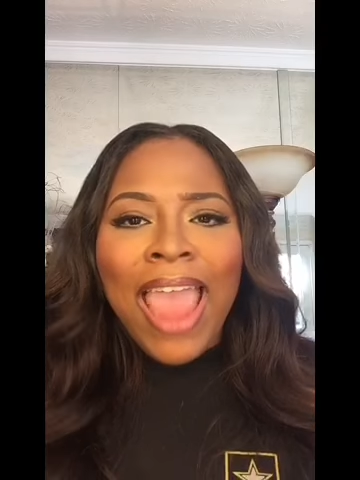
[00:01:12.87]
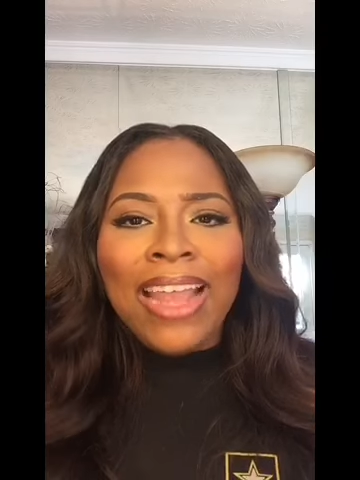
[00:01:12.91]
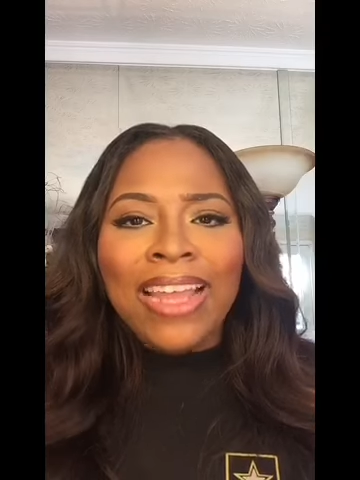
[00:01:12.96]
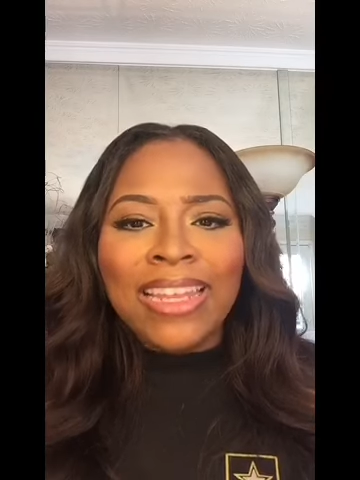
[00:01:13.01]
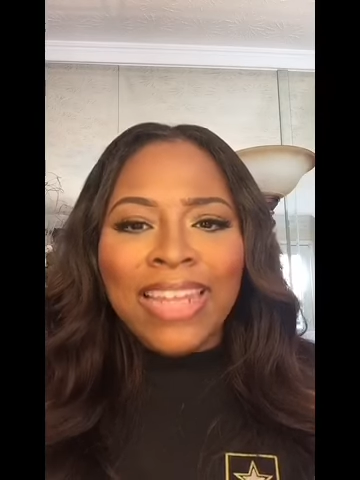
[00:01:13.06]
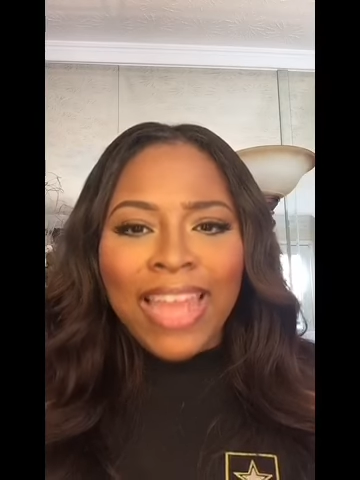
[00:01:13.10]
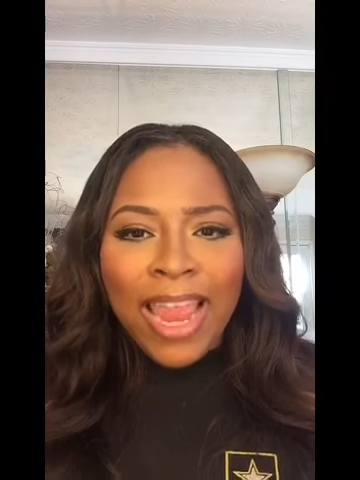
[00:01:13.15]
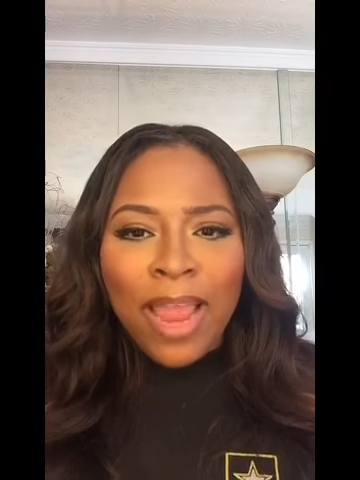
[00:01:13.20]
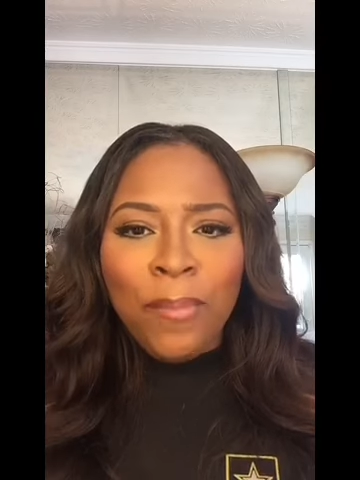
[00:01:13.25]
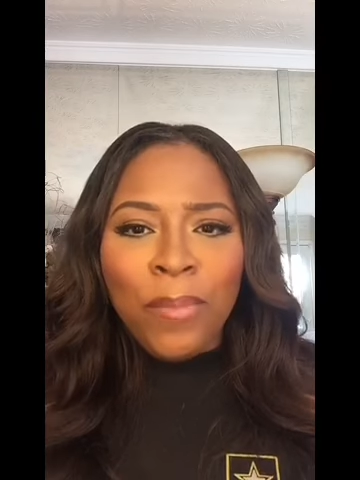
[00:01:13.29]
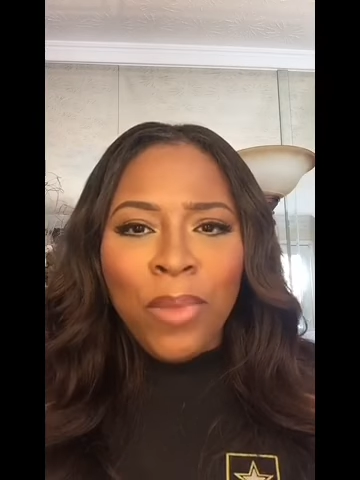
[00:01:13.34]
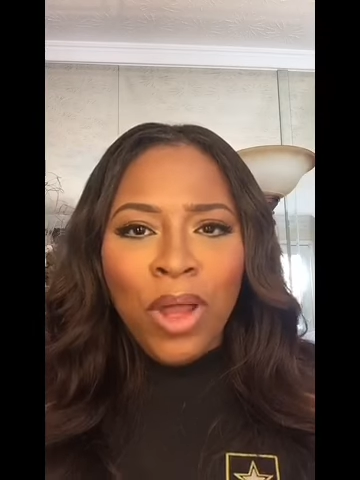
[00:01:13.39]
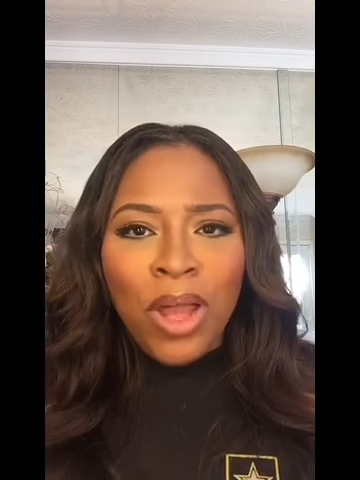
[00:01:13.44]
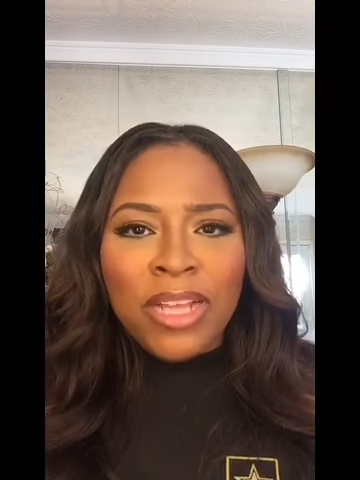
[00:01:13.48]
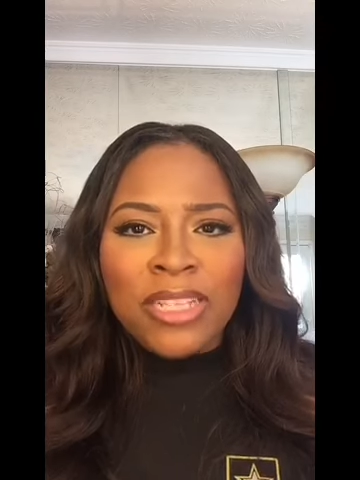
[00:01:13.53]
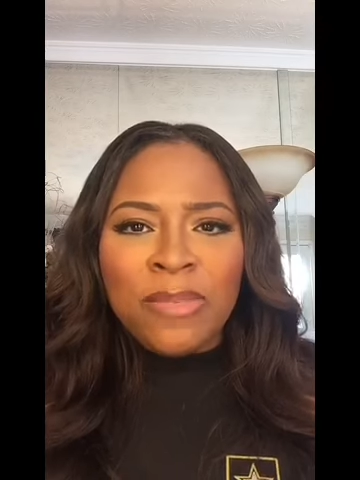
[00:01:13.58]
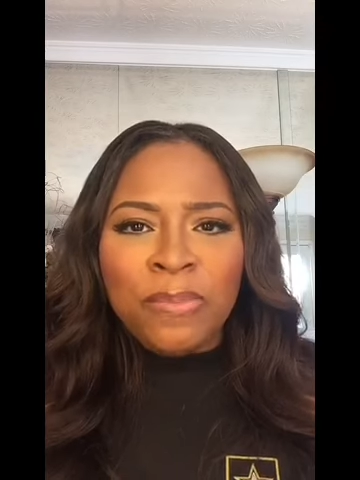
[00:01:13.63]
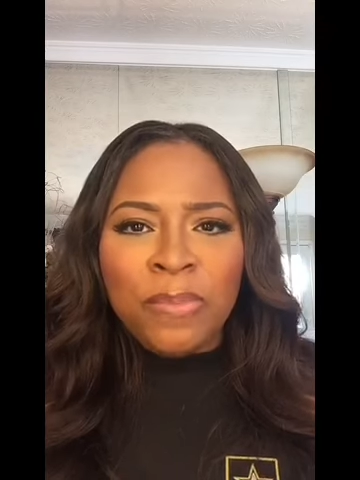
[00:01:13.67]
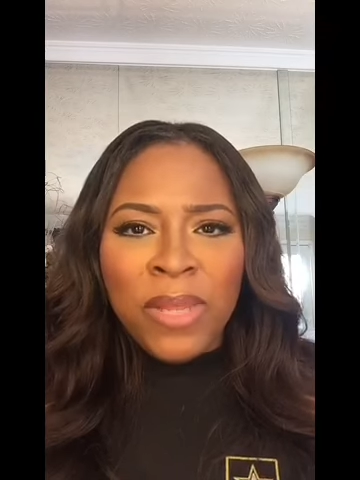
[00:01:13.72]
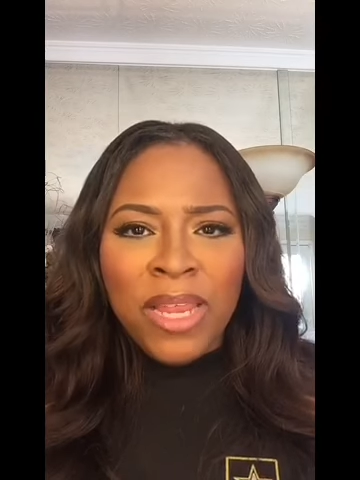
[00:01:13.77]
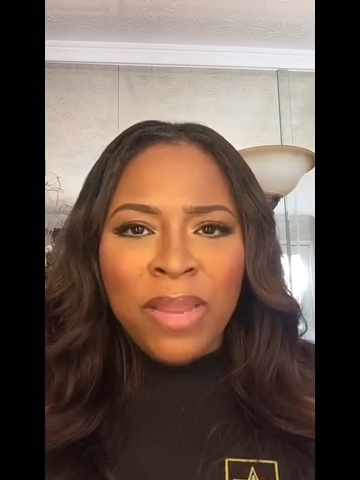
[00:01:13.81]
Glam
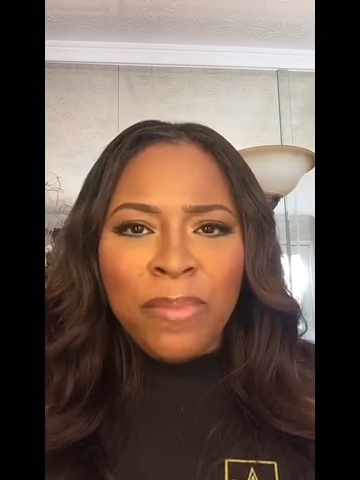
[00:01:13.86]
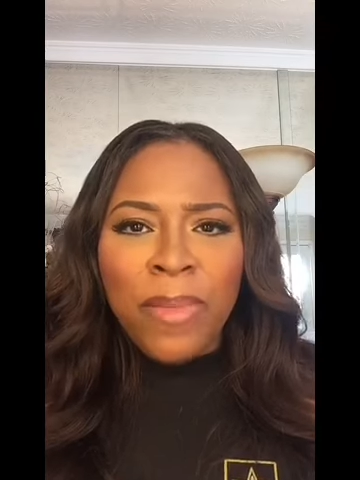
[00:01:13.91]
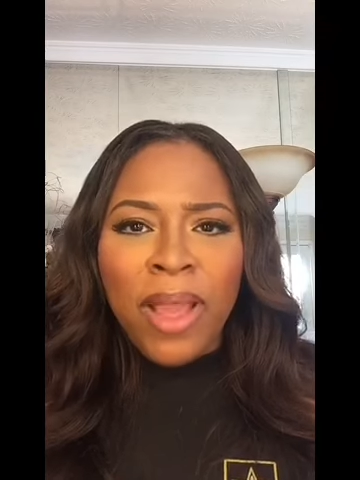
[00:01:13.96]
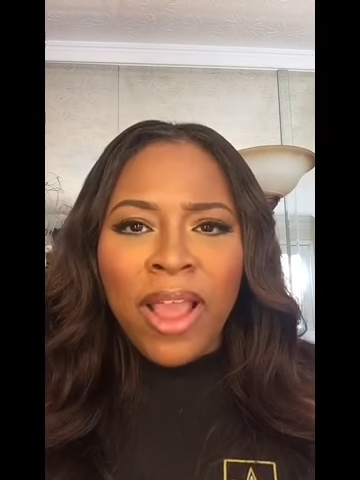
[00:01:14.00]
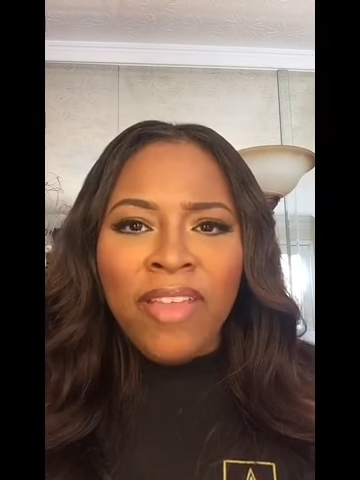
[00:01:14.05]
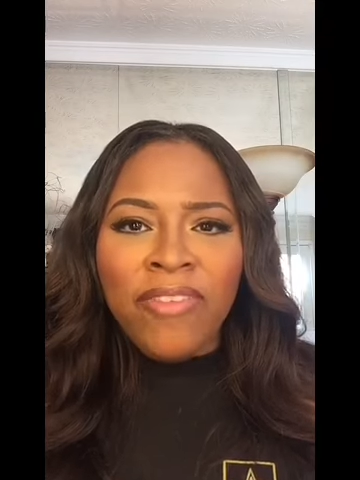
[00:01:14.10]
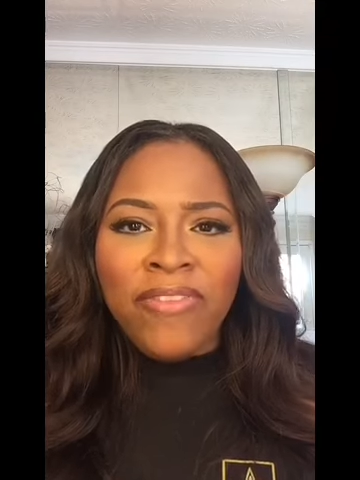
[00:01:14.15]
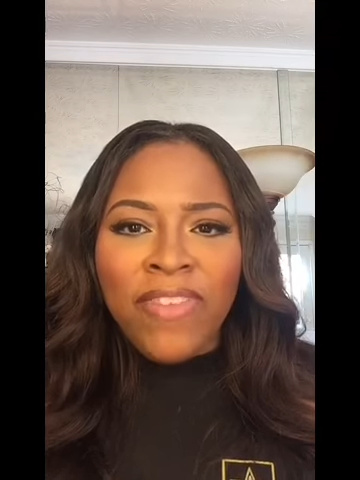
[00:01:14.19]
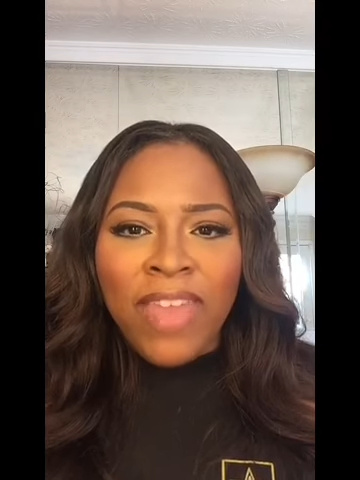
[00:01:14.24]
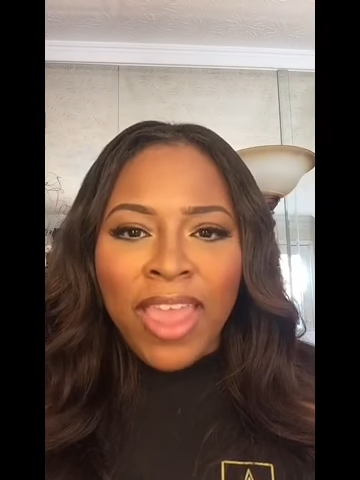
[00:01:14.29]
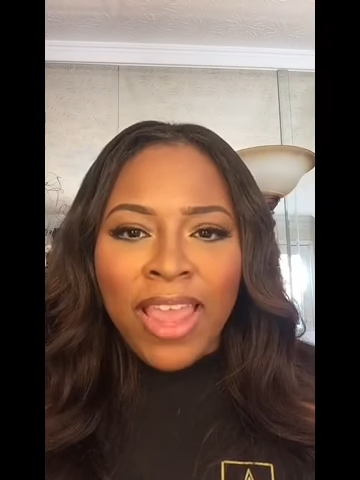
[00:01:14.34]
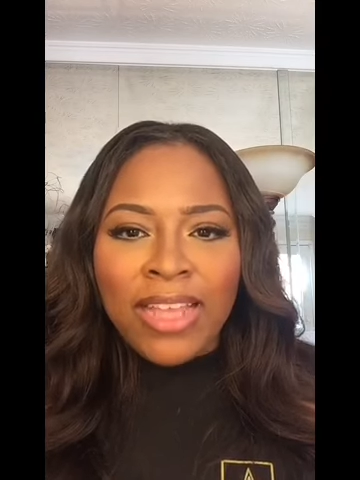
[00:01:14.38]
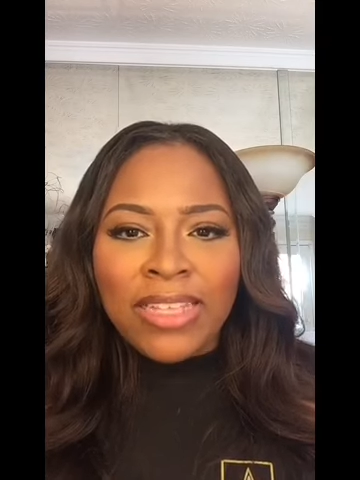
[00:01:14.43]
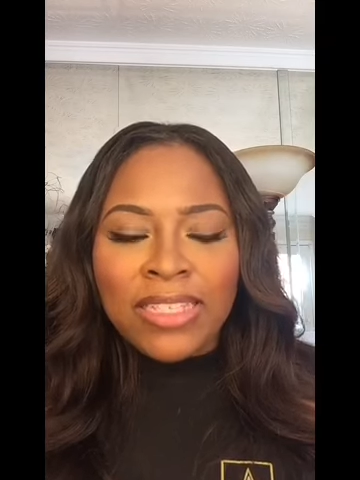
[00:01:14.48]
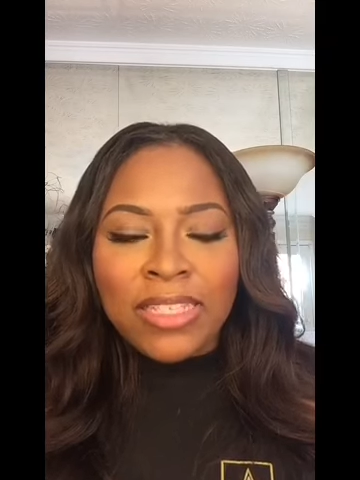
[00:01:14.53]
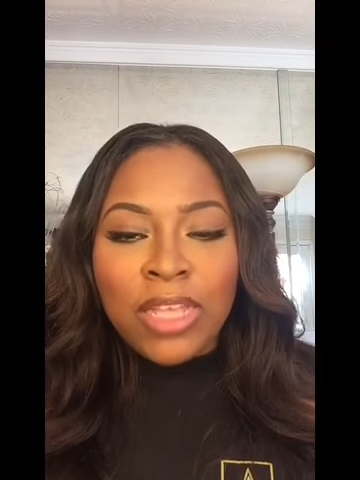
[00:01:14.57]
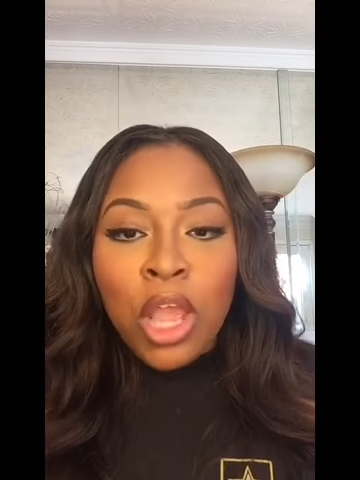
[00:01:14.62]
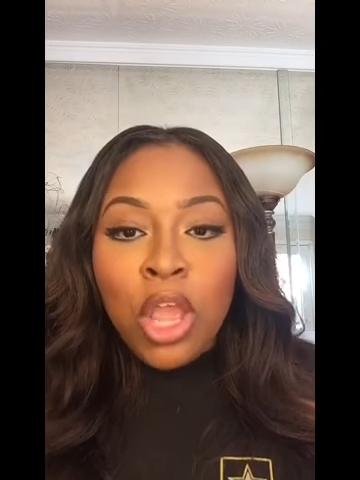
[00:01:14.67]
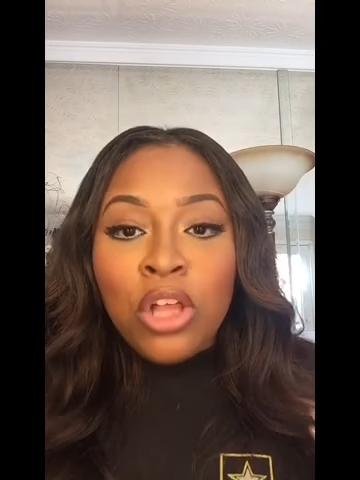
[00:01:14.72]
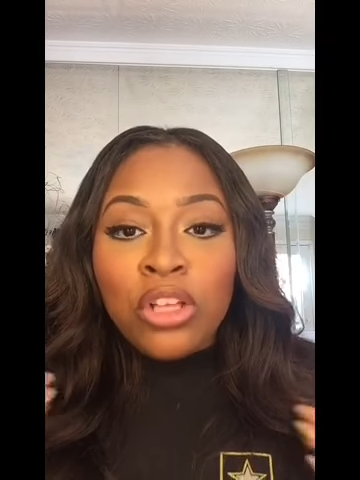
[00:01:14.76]
Boss Beat My Face